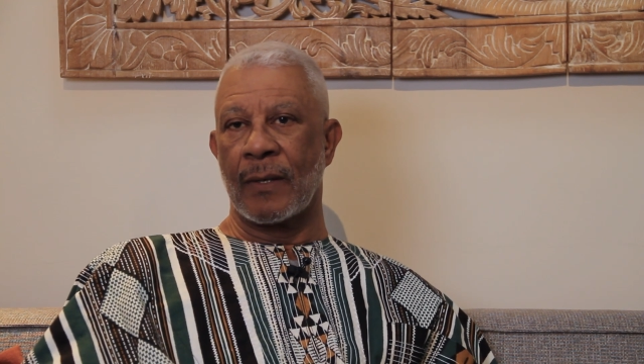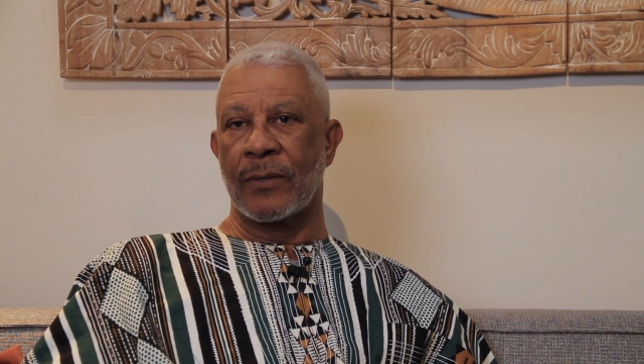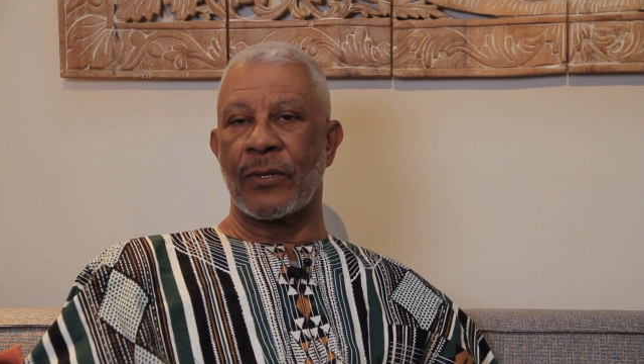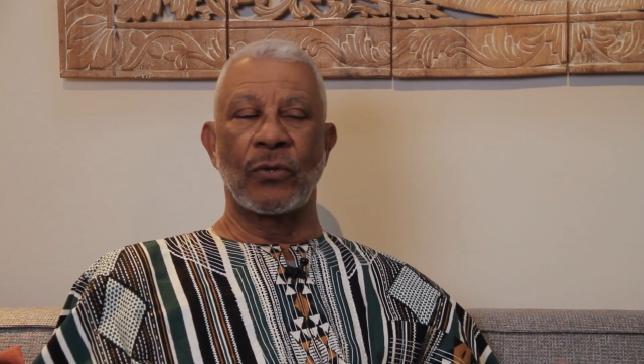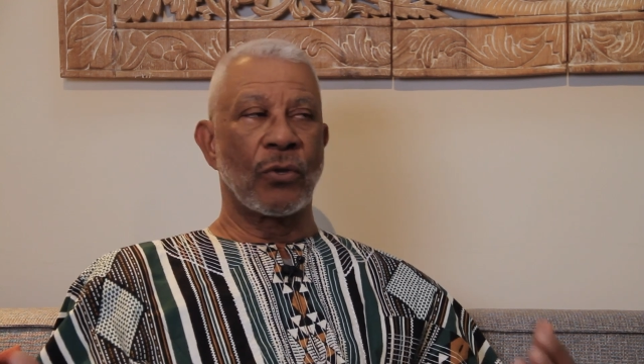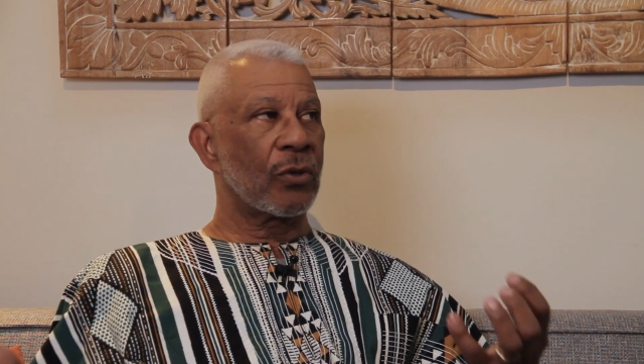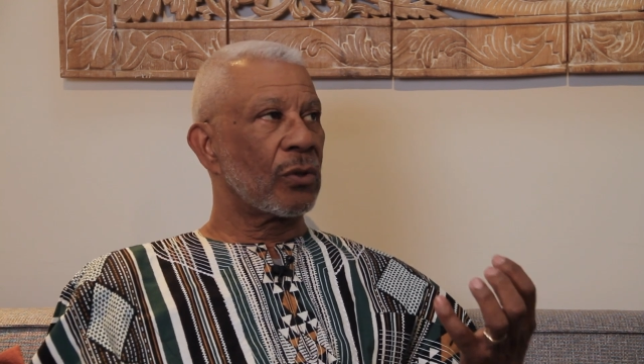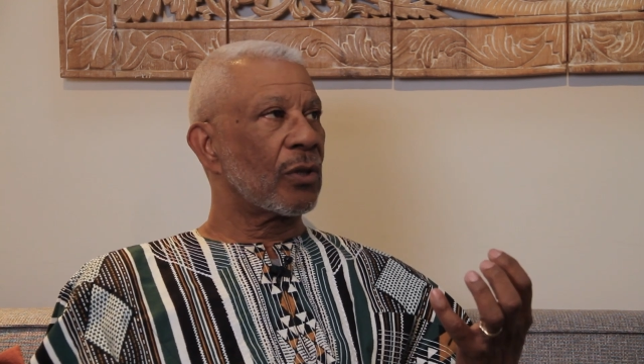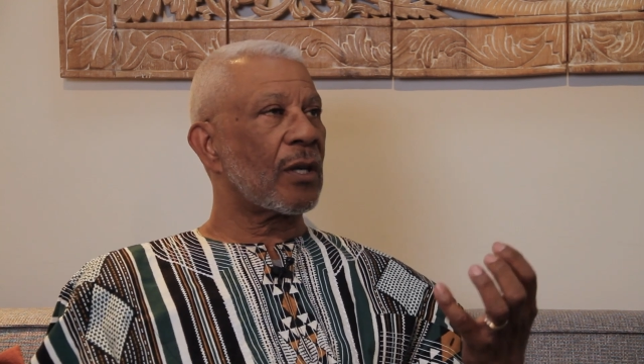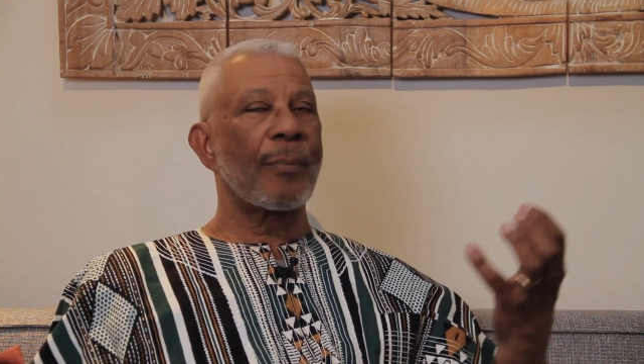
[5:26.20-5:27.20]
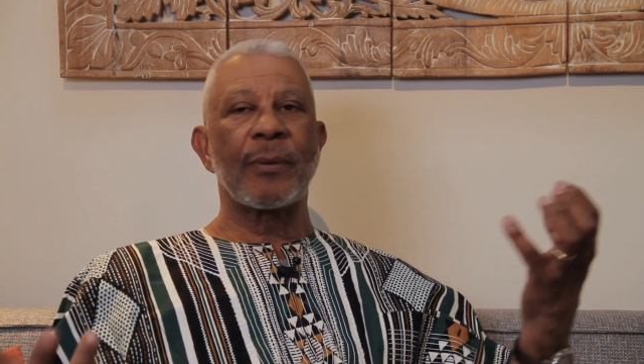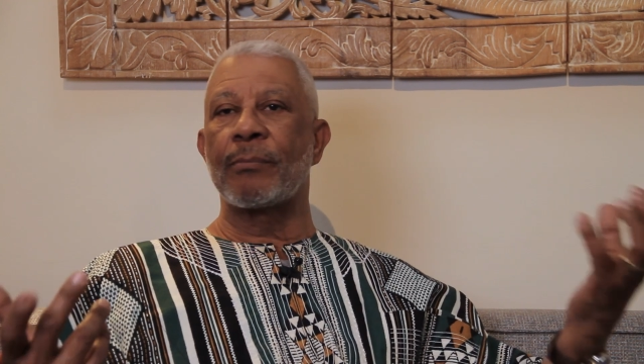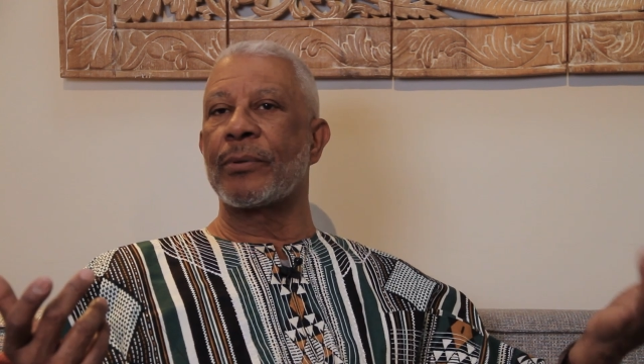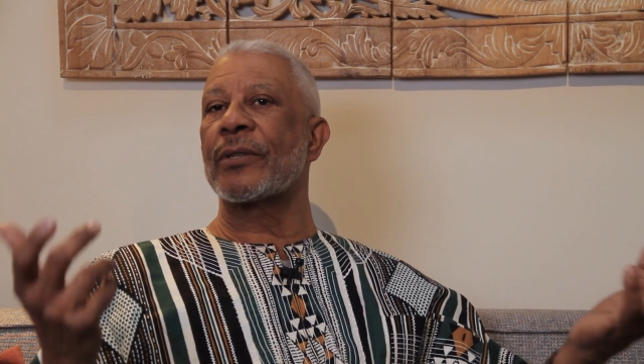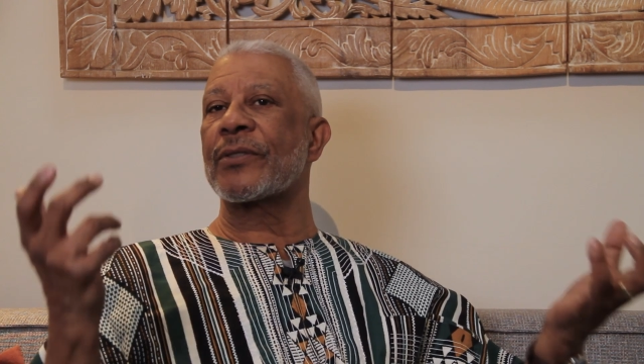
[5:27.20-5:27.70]
So you can look up in
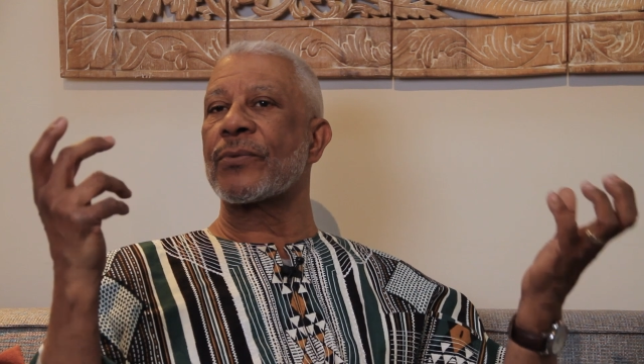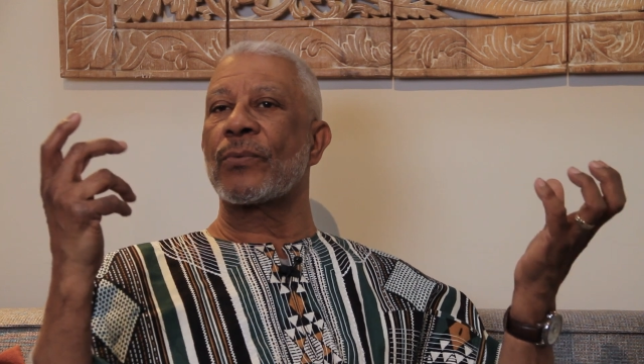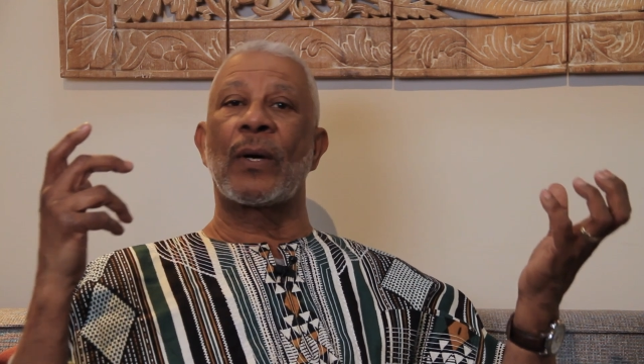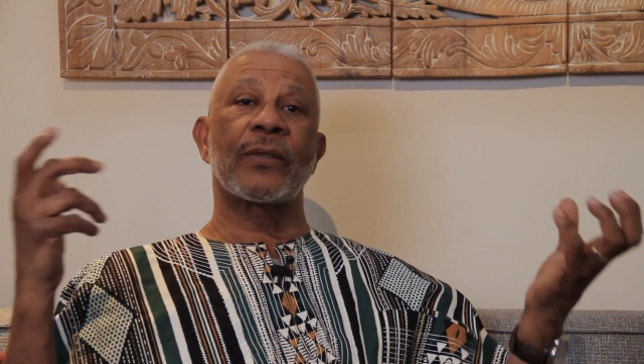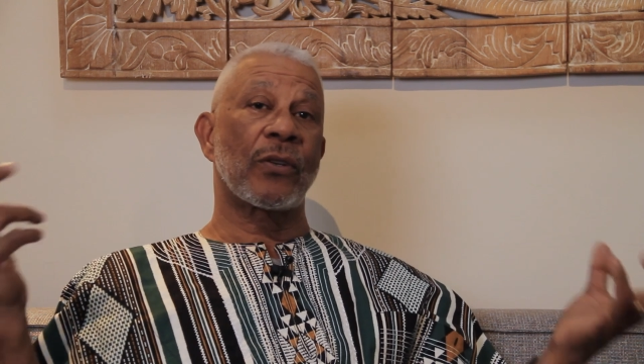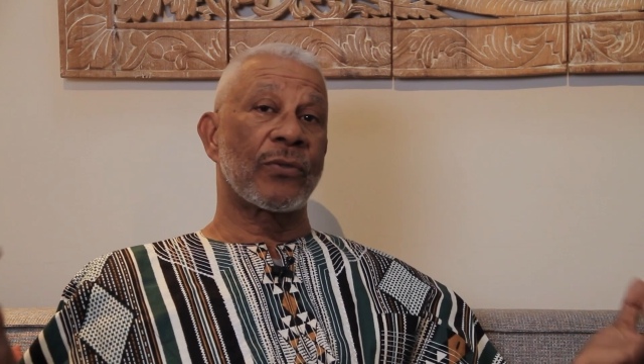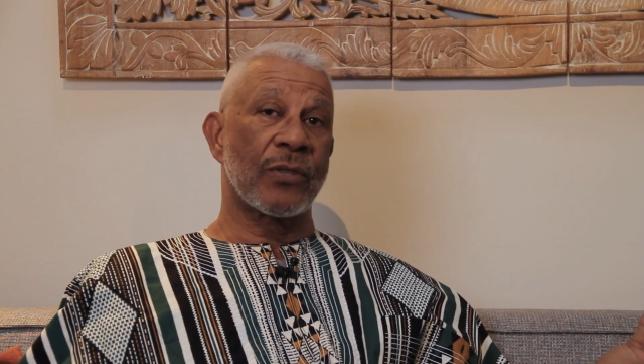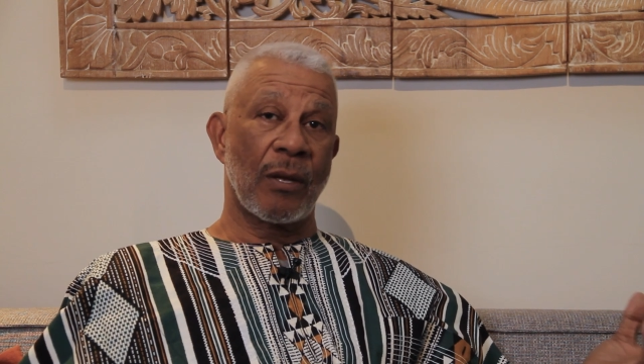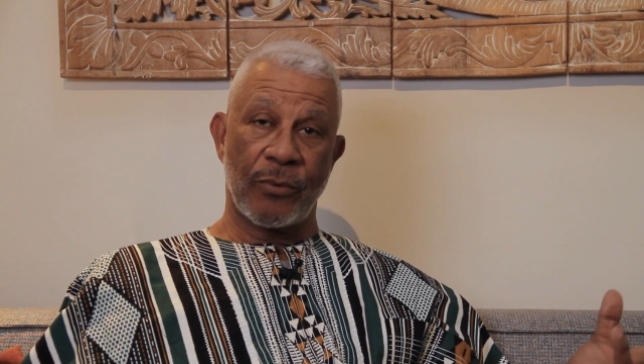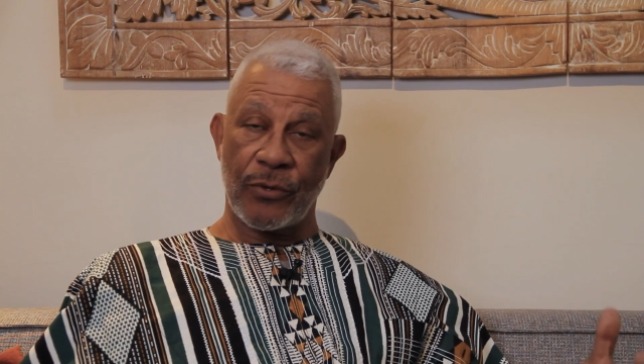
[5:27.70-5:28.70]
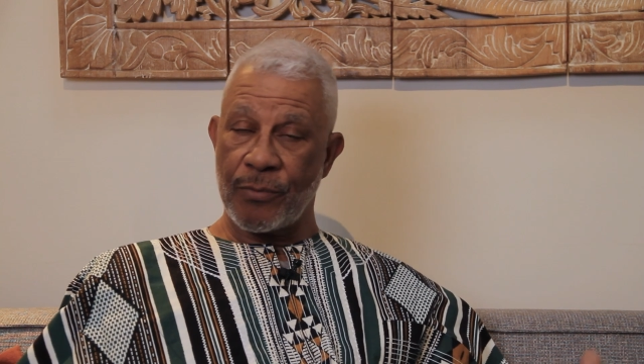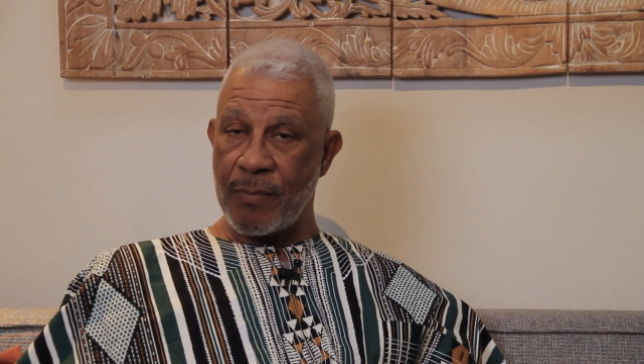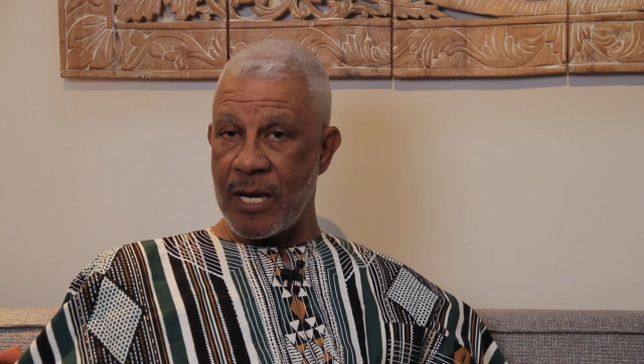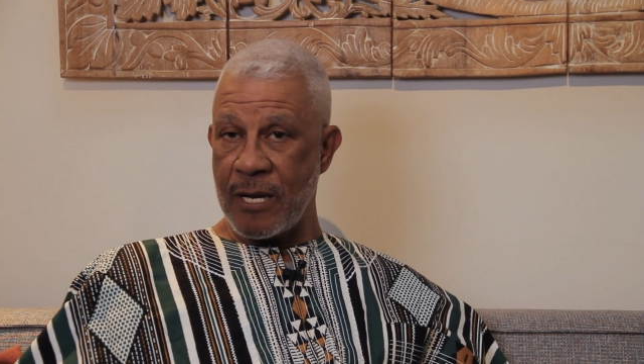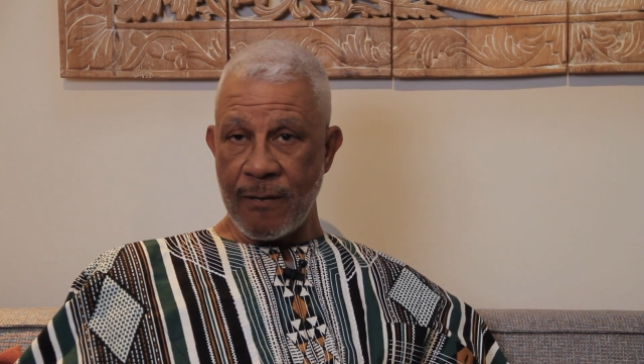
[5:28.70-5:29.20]
books what those numbers
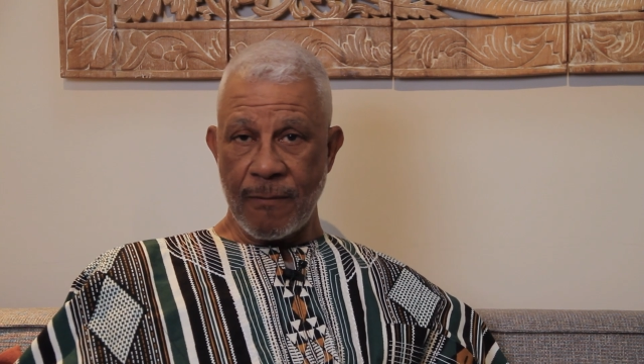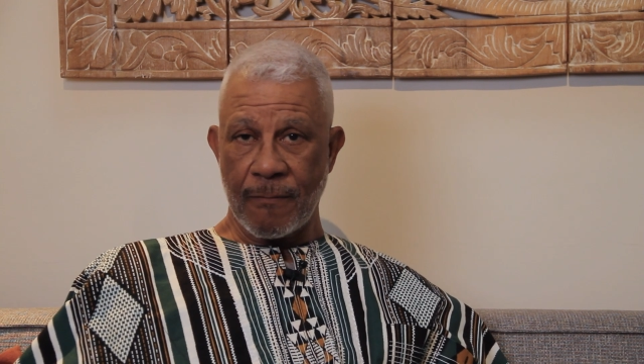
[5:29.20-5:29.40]
mean,